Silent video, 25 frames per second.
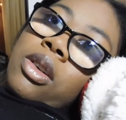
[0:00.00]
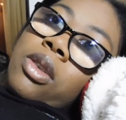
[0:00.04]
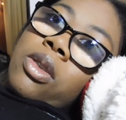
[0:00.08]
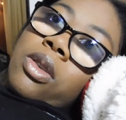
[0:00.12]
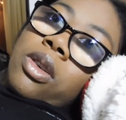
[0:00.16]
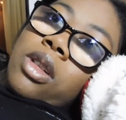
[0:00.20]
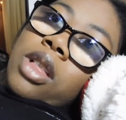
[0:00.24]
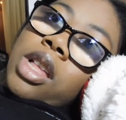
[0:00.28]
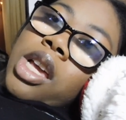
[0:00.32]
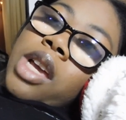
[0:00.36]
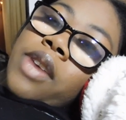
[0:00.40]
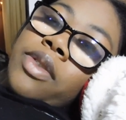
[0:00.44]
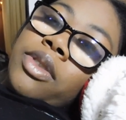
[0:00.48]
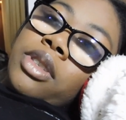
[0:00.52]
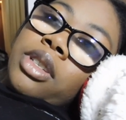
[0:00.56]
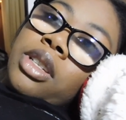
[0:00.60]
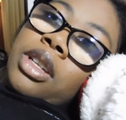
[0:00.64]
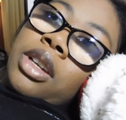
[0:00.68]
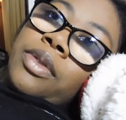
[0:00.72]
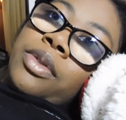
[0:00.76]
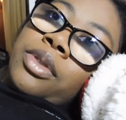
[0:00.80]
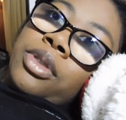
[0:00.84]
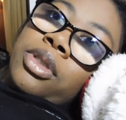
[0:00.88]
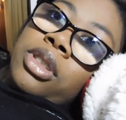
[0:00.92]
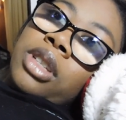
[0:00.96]
all I have to
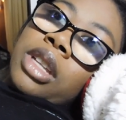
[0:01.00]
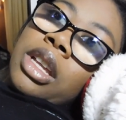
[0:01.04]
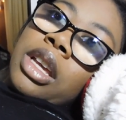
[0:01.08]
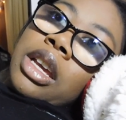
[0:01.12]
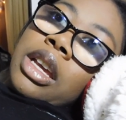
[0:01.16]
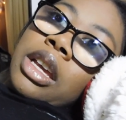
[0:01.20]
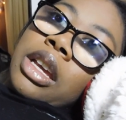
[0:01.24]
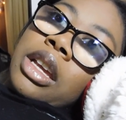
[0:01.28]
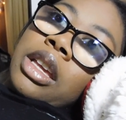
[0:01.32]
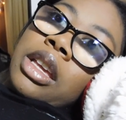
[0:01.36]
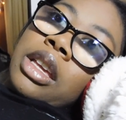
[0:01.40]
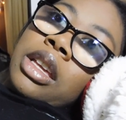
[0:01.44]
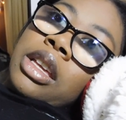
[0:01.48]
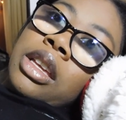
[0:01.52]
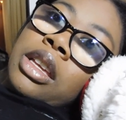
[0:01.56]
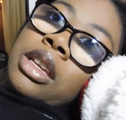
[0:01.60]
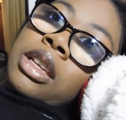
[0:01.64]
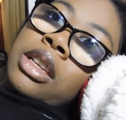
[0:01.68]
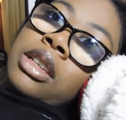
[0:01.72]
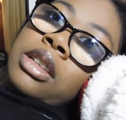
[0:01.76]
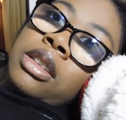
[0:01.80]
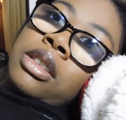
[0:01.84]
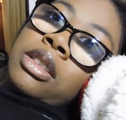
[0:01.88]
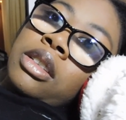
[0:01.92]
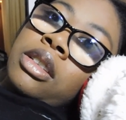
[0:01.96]
say for today.
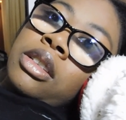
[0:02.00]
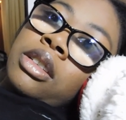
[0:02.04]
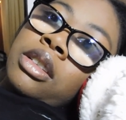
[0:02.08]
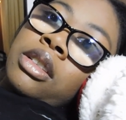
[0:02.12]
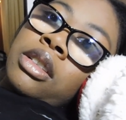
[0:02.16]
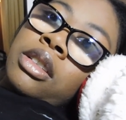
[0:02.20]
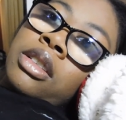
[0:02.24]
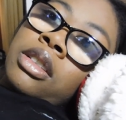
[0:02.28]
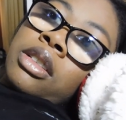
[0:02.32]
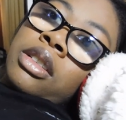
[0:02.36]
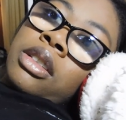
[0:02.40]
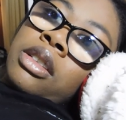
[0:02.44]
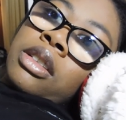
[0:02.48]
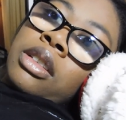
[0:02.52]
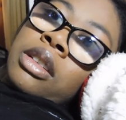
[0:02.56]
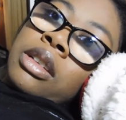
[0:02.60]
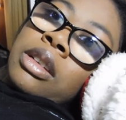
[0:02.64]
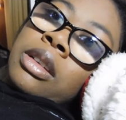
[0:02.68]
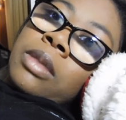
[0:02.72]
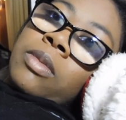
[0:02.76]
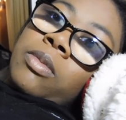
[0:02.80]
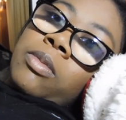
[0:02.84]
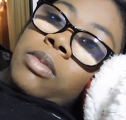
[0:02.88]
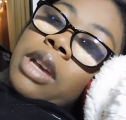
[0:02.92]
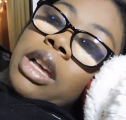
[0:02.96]

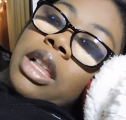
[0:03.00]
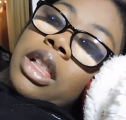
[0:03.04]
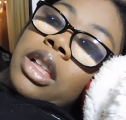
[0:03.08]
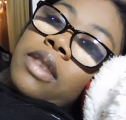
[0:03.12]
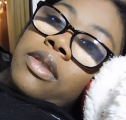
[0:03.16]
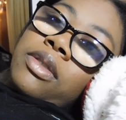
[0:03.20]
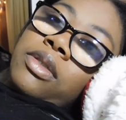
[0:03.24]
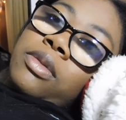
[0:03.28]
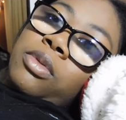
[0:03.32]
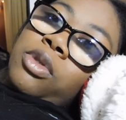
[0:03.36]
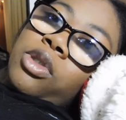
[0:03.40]
Bye, love